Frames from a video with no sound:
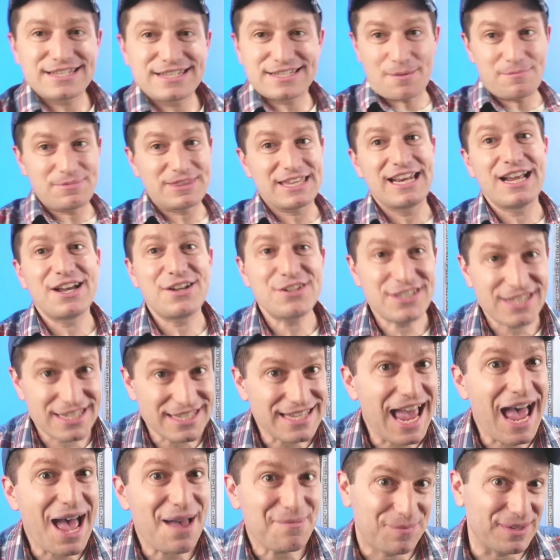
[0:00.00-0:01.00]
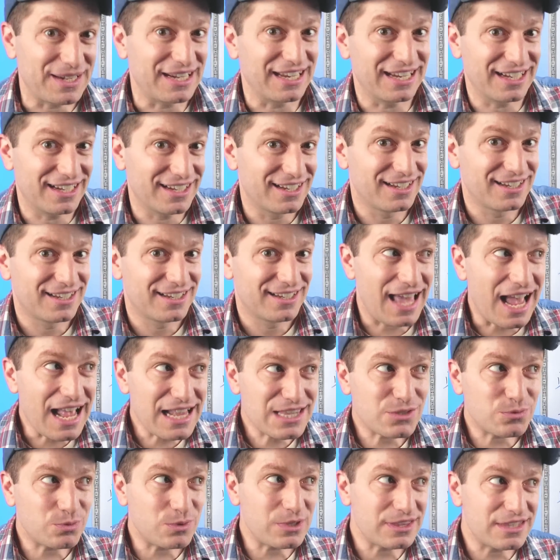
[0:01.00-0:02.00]
something else is happening.
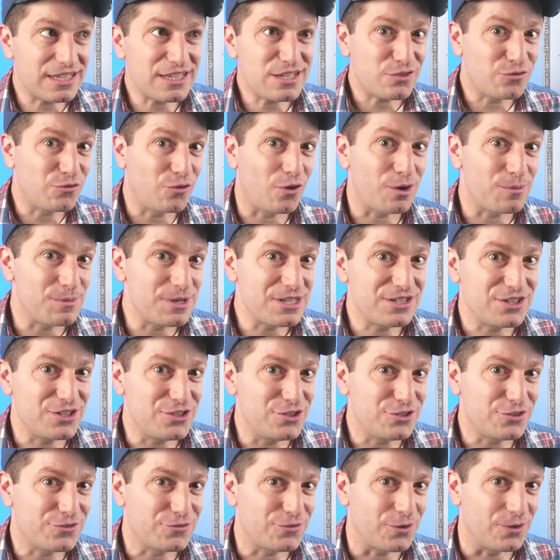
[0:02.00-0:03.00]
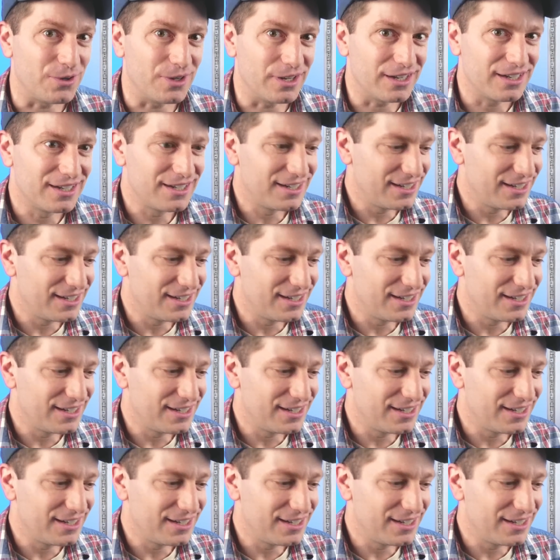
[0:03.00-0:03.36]
That's what this form is used for.